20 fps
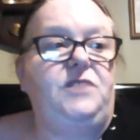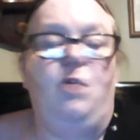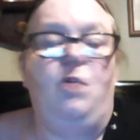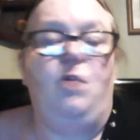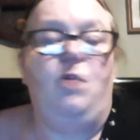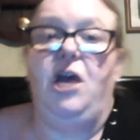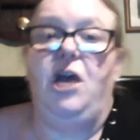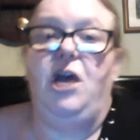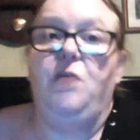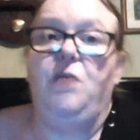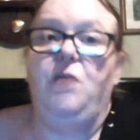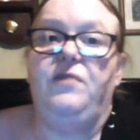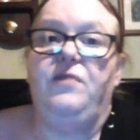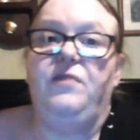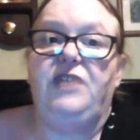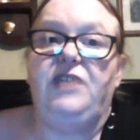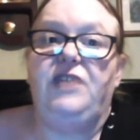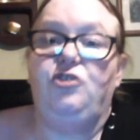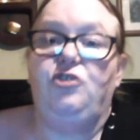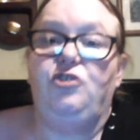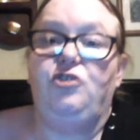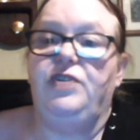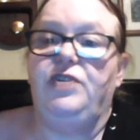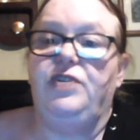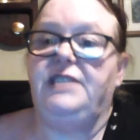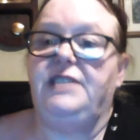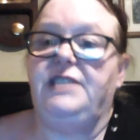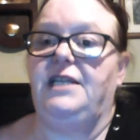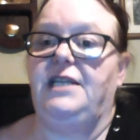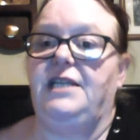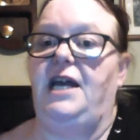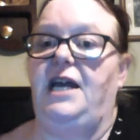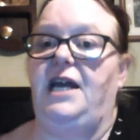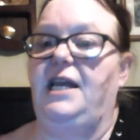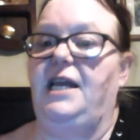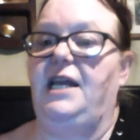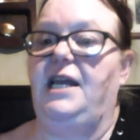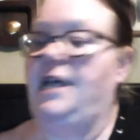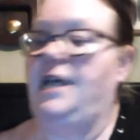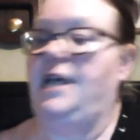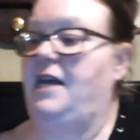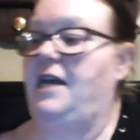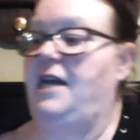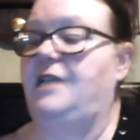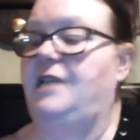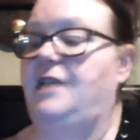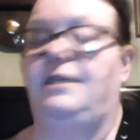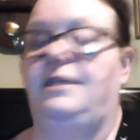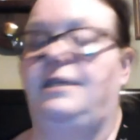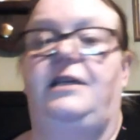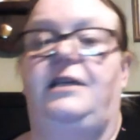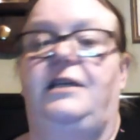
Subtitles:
I hope you've enjoyed it tonight, guys.